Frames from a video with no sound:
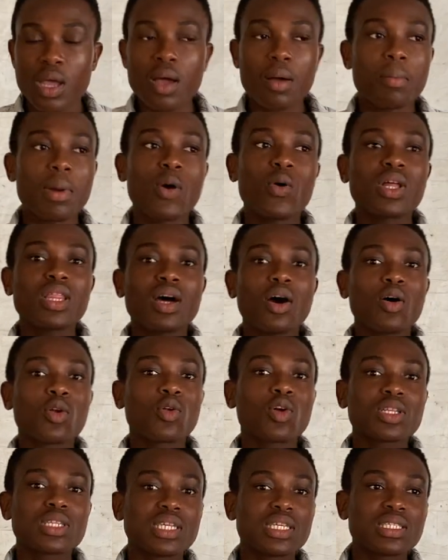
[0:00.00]
But whether or
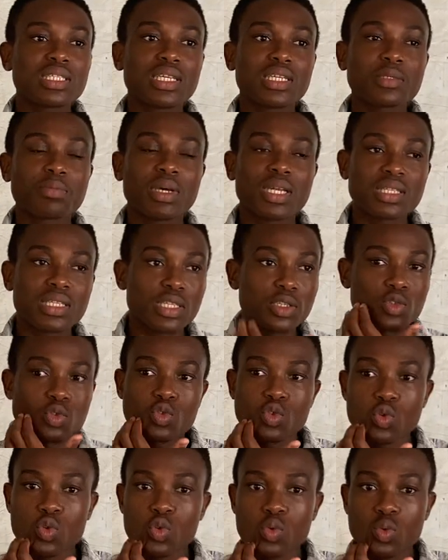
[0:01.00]
not this statement is
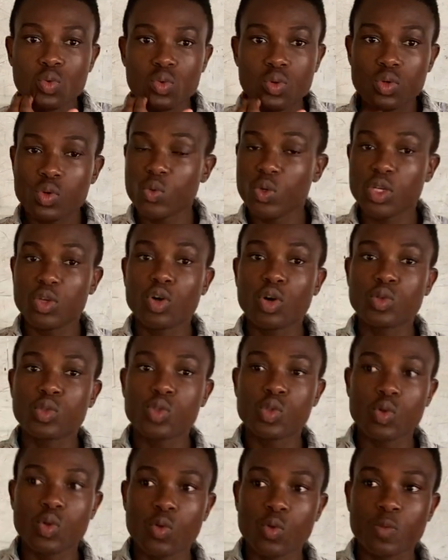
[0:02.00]
true, we
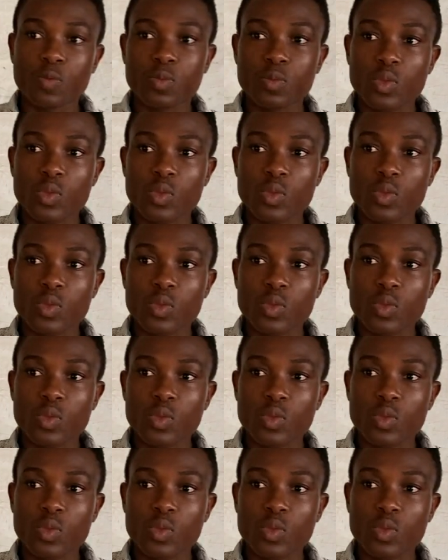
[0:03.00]
don't know.